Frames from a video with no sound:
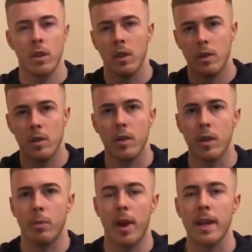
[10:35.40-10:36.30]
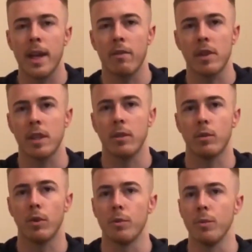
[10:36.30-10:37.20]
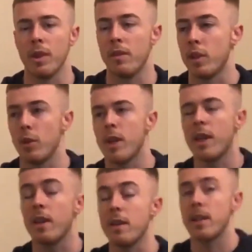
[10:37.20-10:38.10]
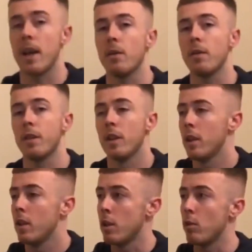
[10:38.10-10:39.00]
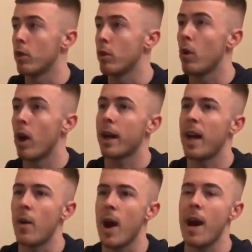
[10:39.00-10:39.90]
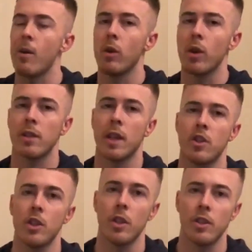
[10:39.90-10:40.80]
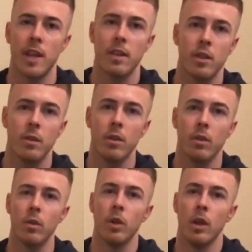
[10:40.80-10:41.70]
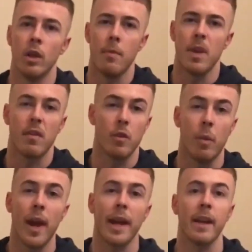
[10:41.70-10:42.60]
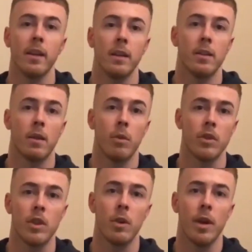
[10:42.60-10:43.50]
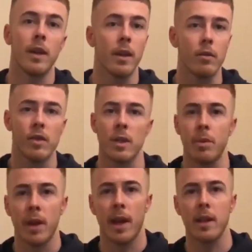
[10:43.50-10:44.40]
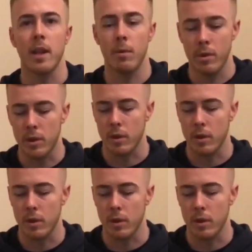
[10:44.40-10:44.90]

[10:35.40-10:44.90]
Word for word: So if you're going to paint every single room, if you're doing it yourself you want to work out how long it's actually going to take to do it all. If you're paying someone to do it, then obviously put that in your numbers as